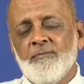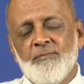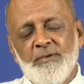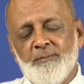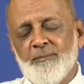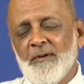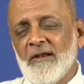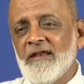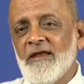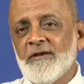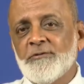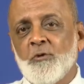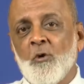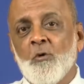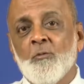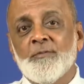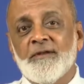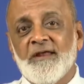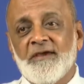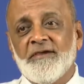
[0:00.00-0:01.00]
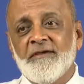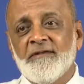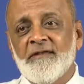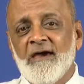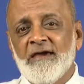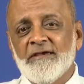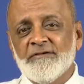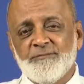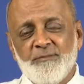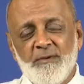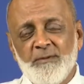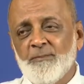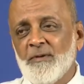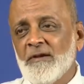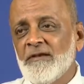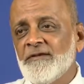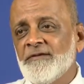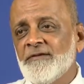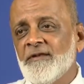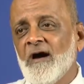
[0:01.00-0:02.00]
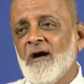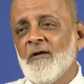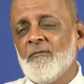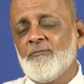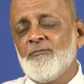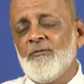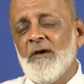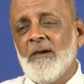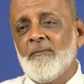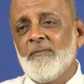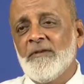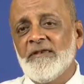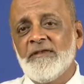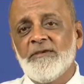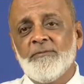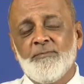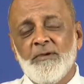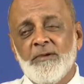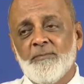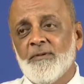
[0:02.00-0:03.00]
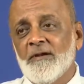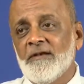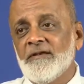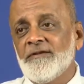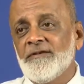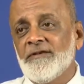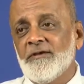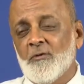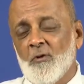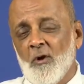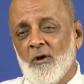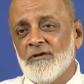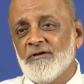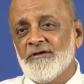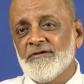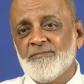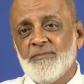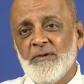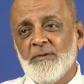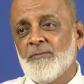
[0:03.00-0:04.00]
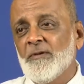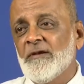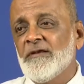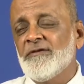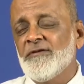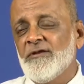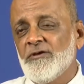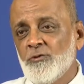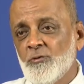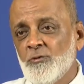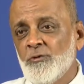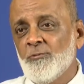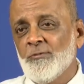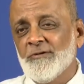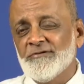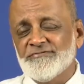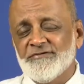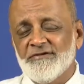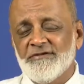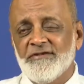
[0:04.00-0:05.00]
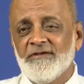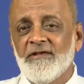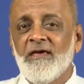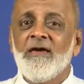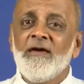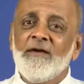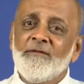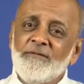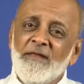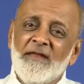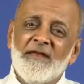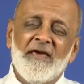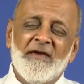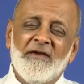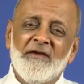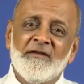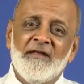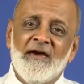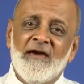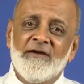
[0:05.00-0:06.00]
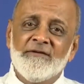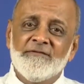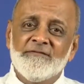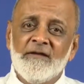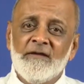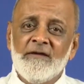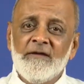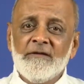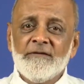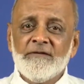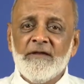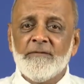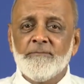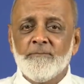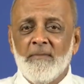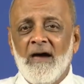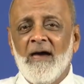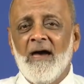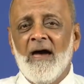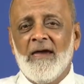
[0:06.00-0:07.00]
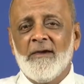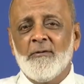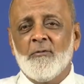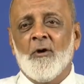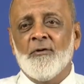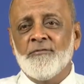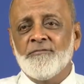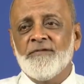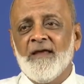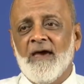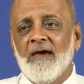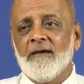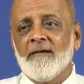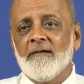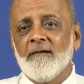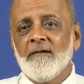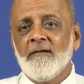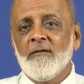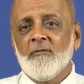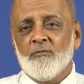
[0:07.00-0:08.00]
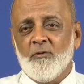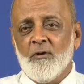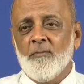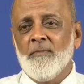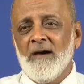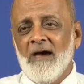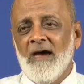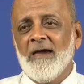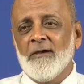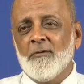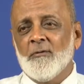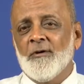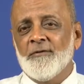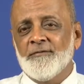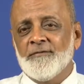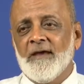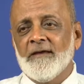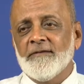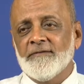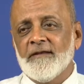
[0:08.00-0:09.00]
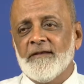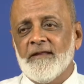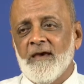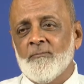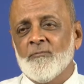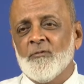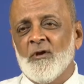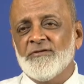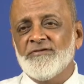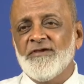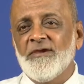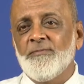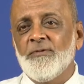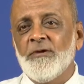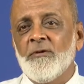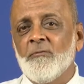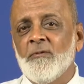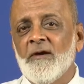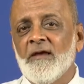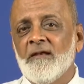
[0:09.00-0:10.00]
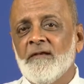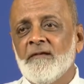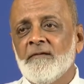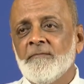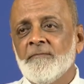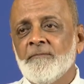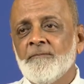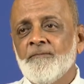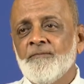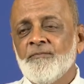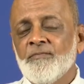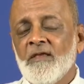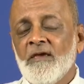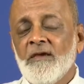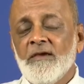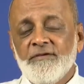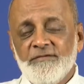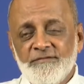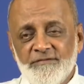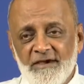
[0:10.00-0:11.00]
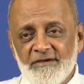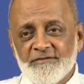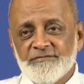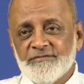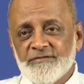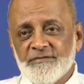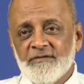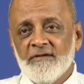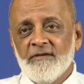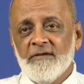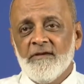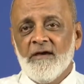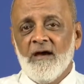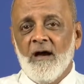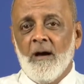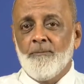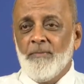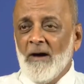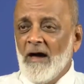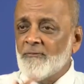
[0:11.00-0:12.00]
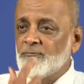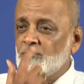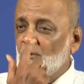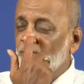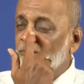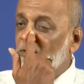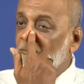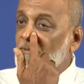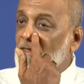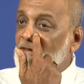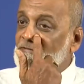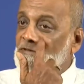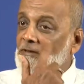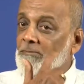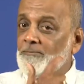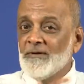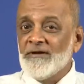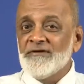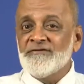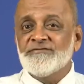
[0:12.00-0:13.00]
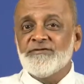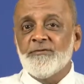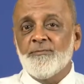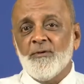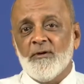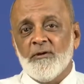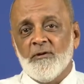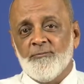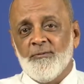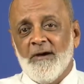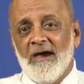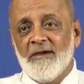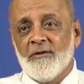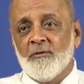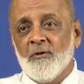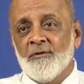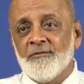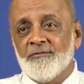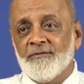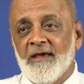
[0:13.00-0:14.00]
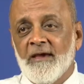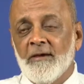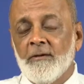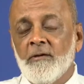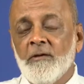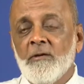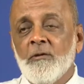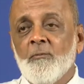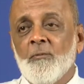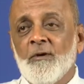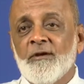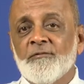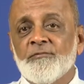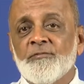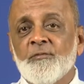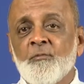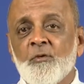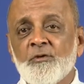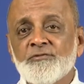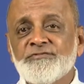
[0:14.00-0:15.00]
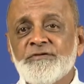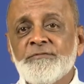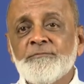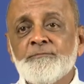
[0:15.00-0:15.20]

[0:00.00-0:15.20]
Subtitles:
People at home recognize, people in the family, people in the college, people in the university, they recognize that my eye contact, from my eye contact, that I'm not keeping well. Yes, apart from the basic principle of eye contact, one of the most